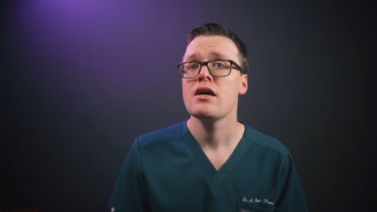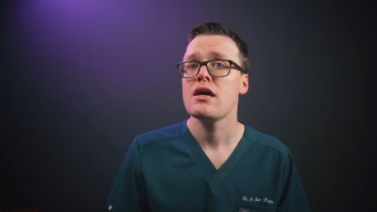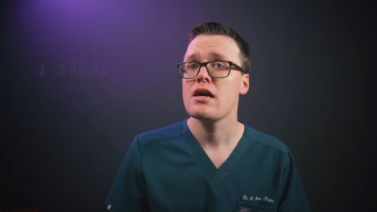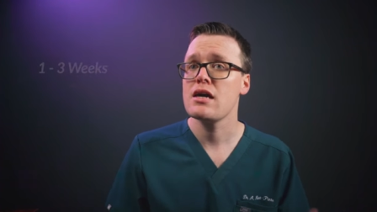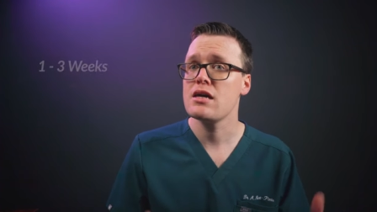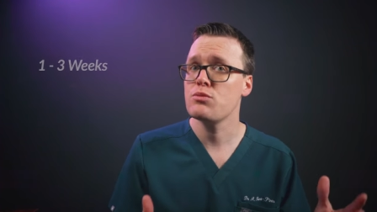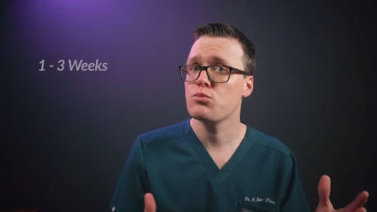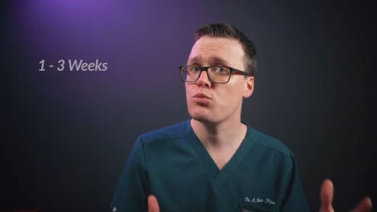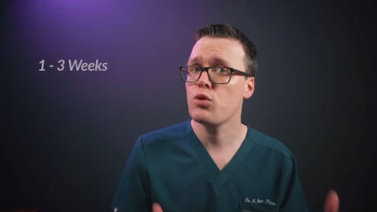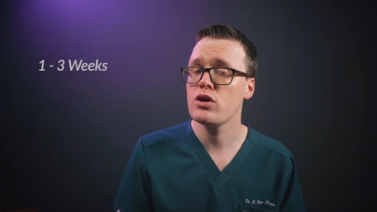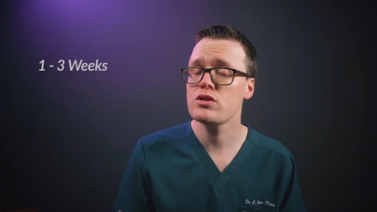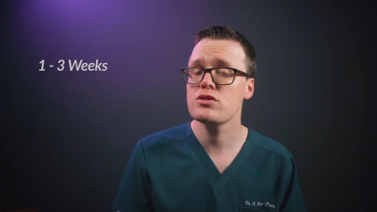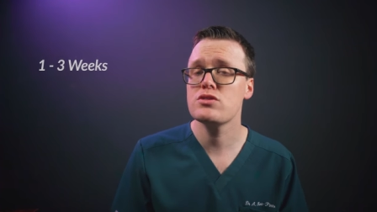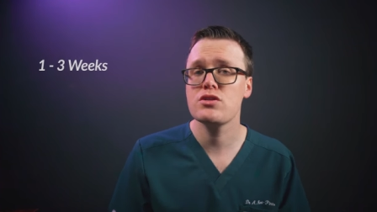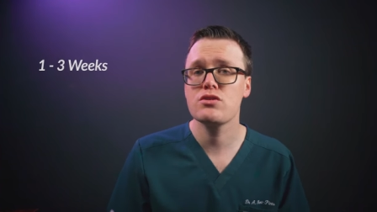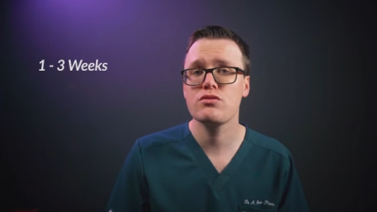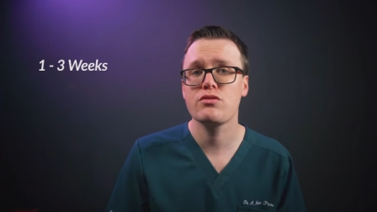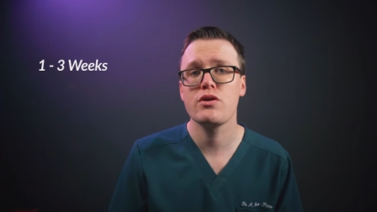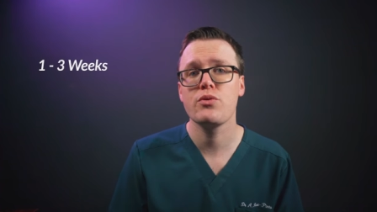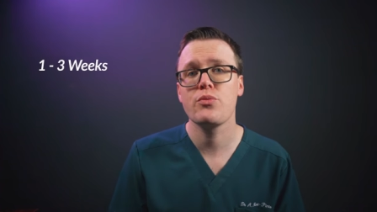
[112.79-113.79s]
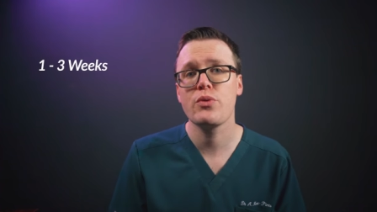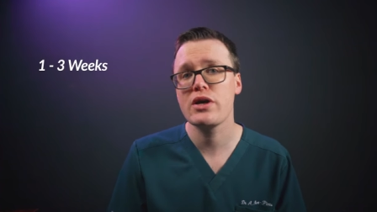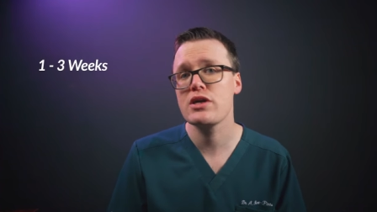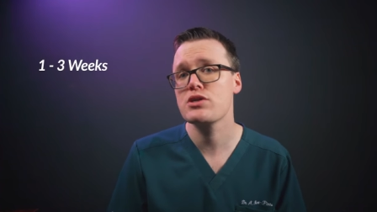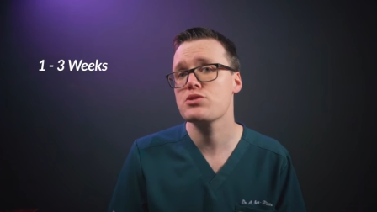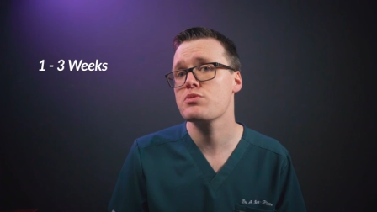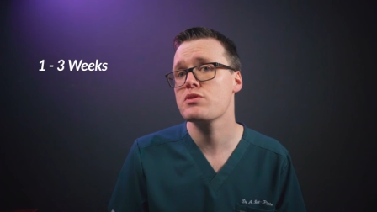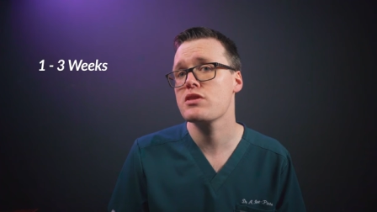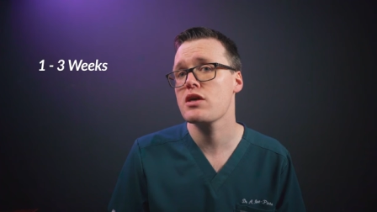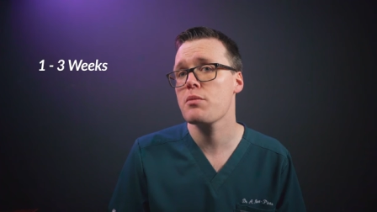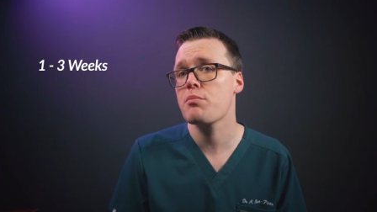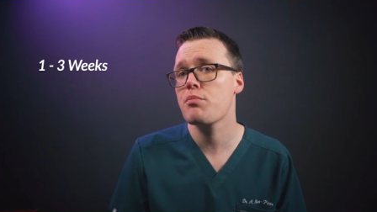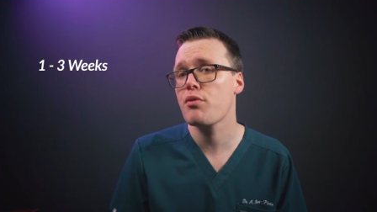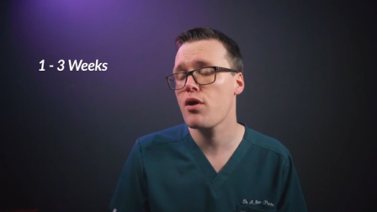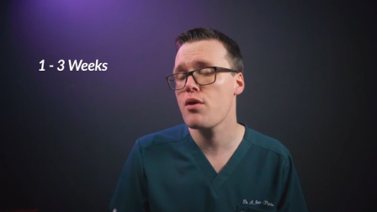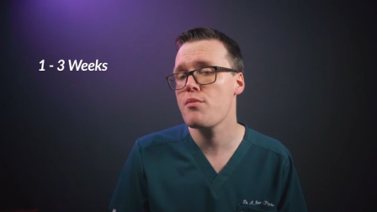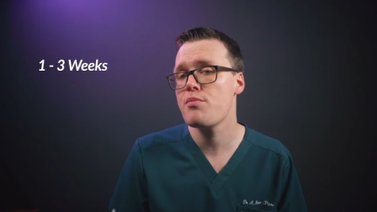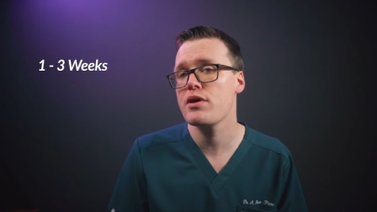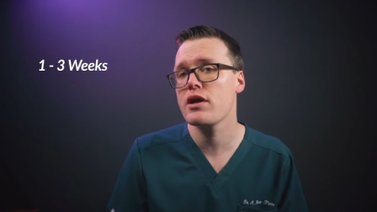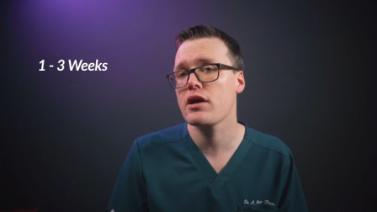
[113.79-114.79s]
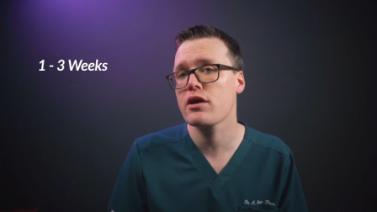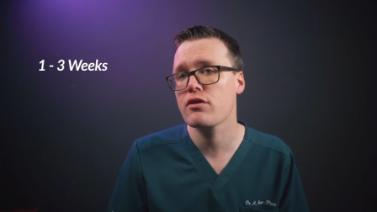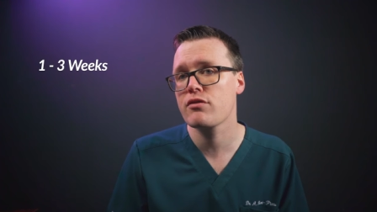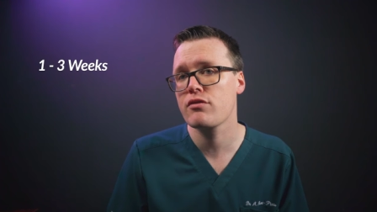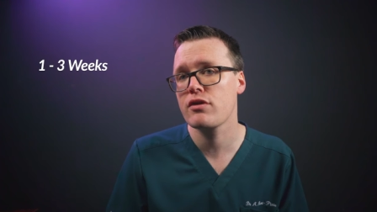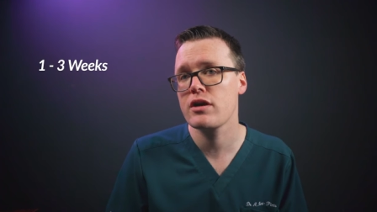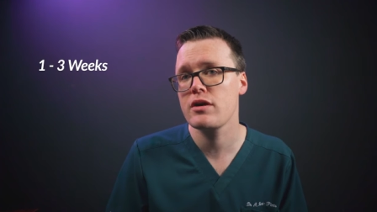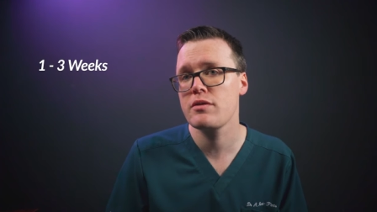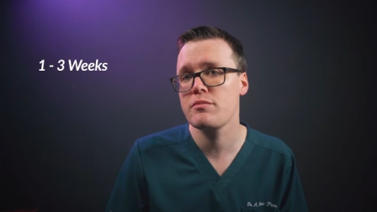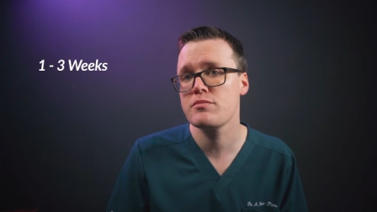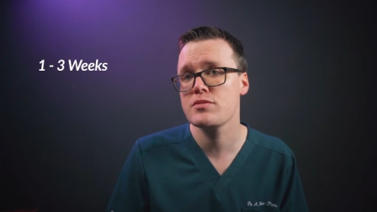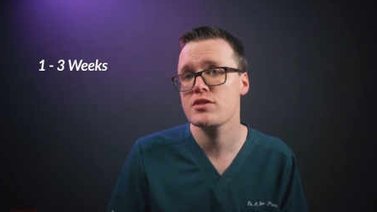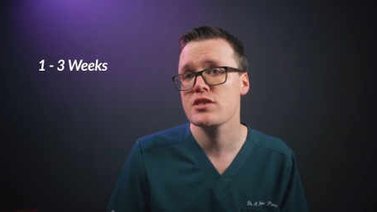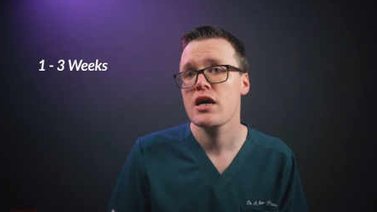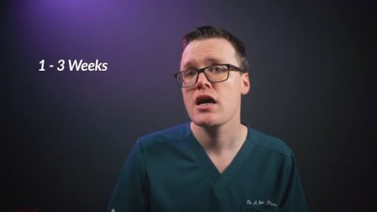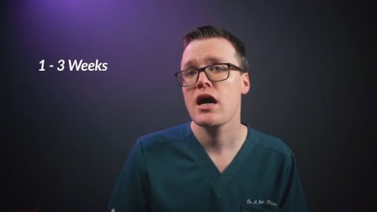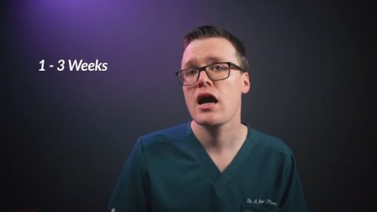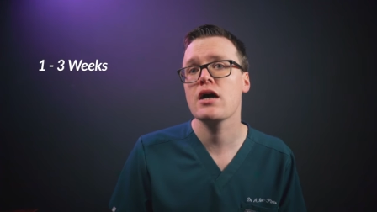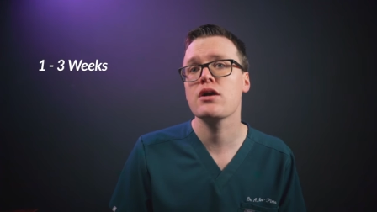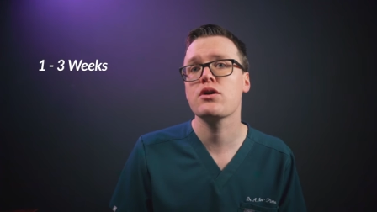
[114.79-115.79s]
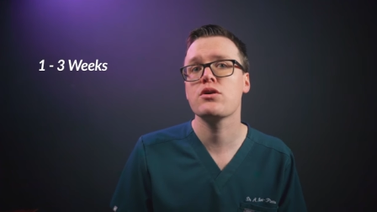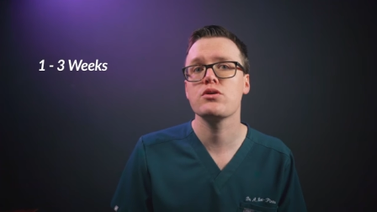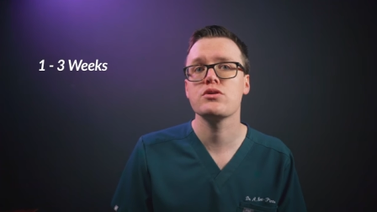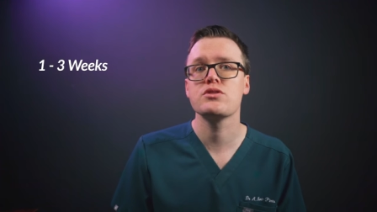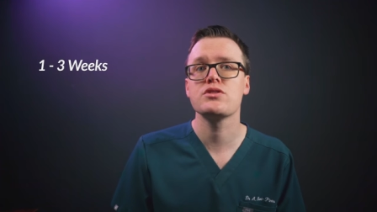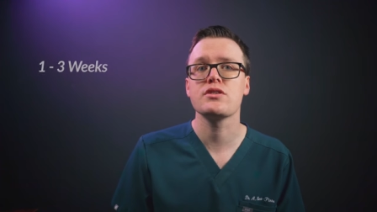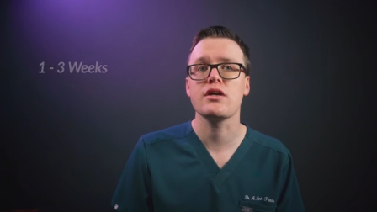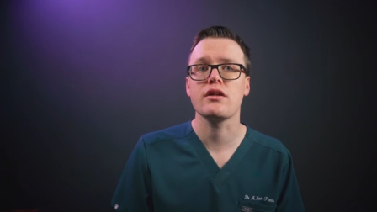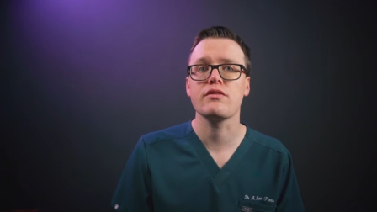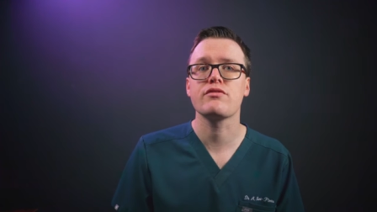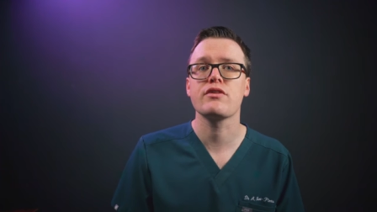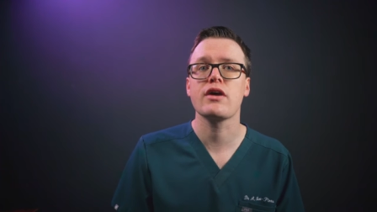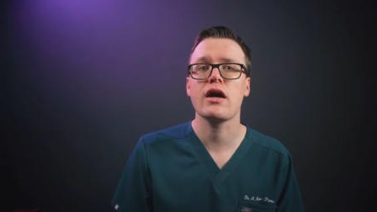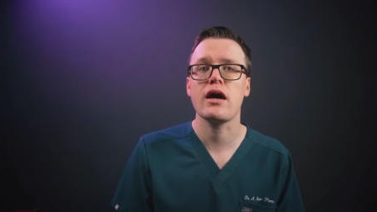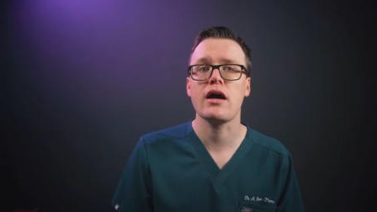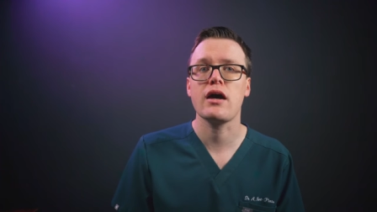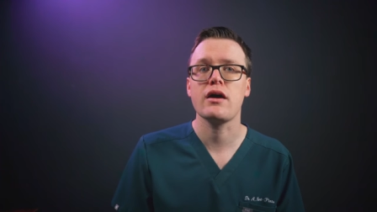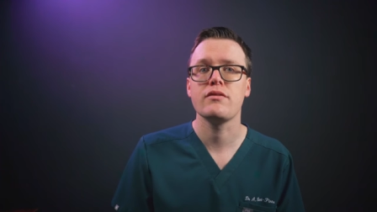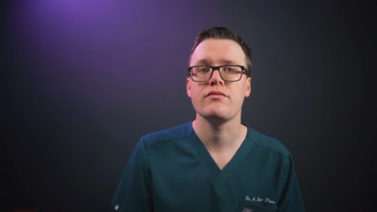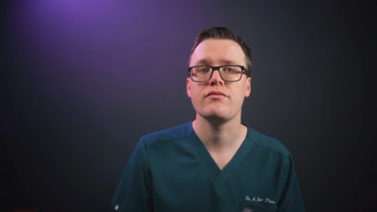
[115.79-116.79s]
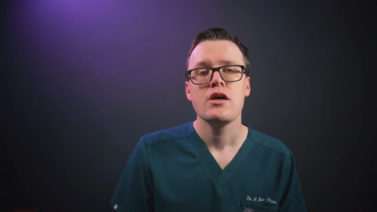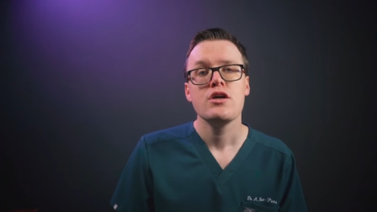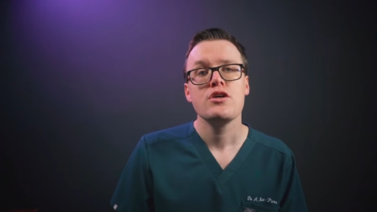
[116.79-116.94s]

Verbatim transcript: in one to three weeks with the appropriate creams and good self care.